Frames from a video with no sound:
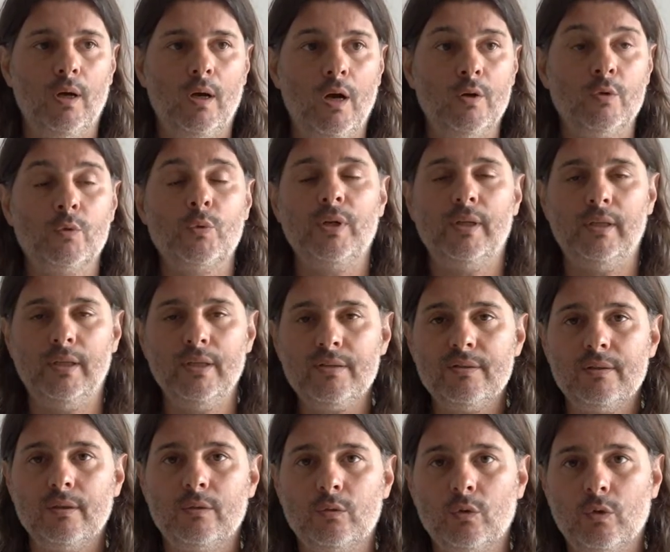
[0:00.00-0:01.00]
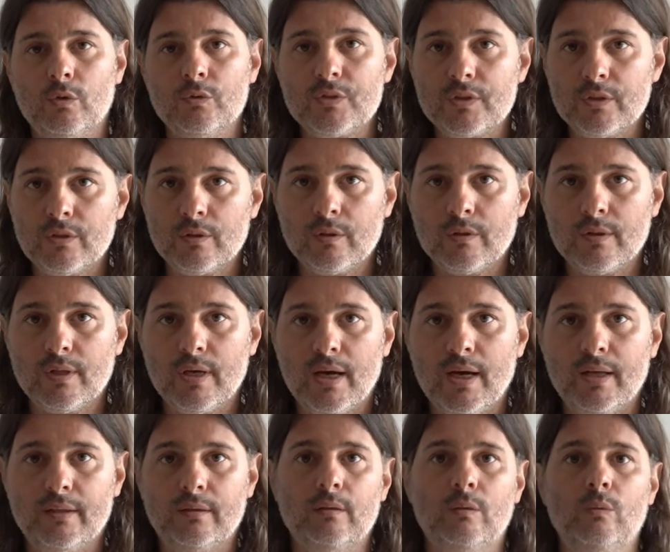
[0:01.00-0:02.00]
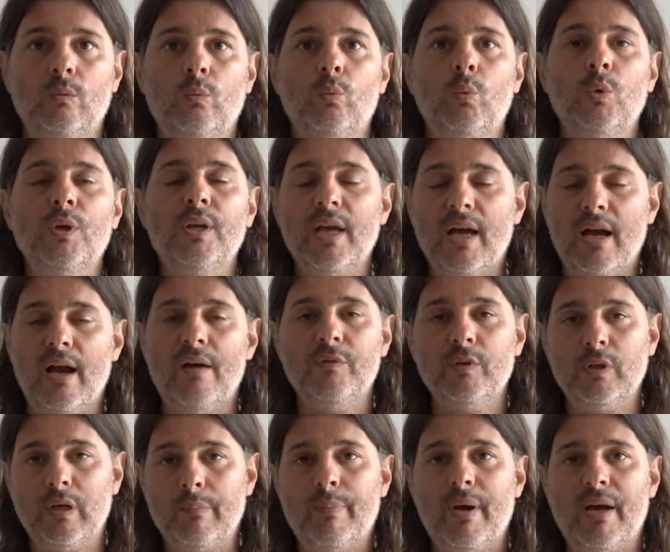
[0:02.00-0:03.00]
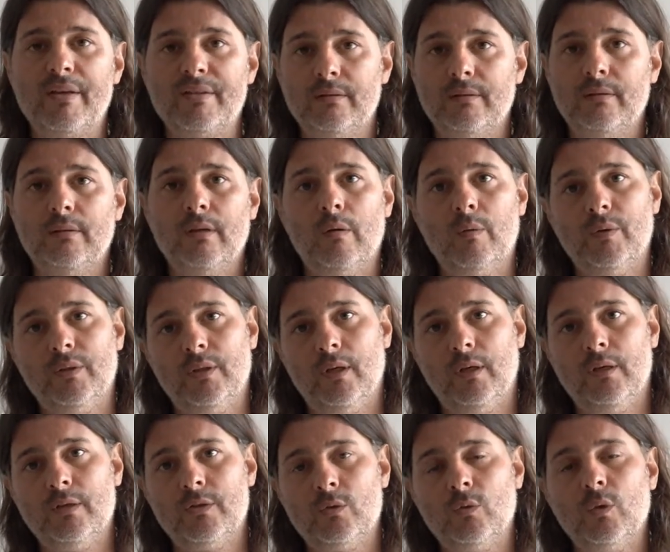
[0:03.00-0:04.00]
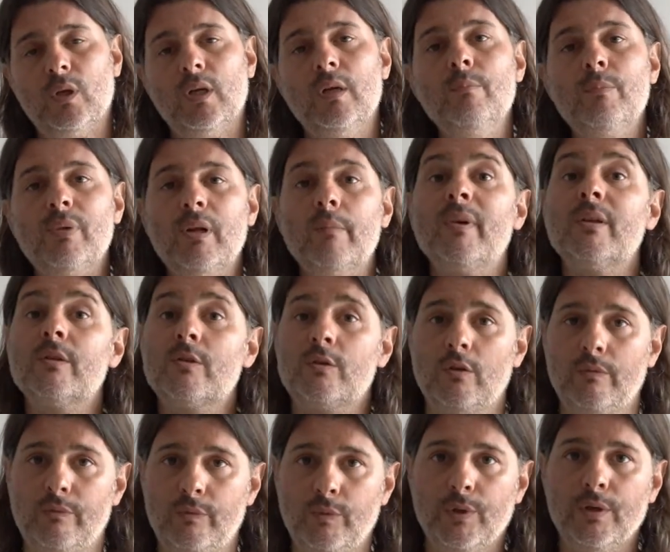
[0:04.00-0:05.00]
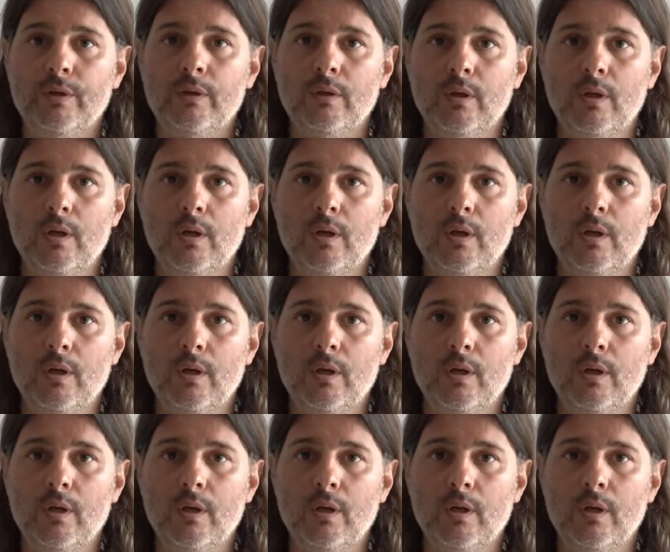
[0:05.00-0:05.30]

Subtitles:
unrealistic to consider that we have the capacity nowadays to implement software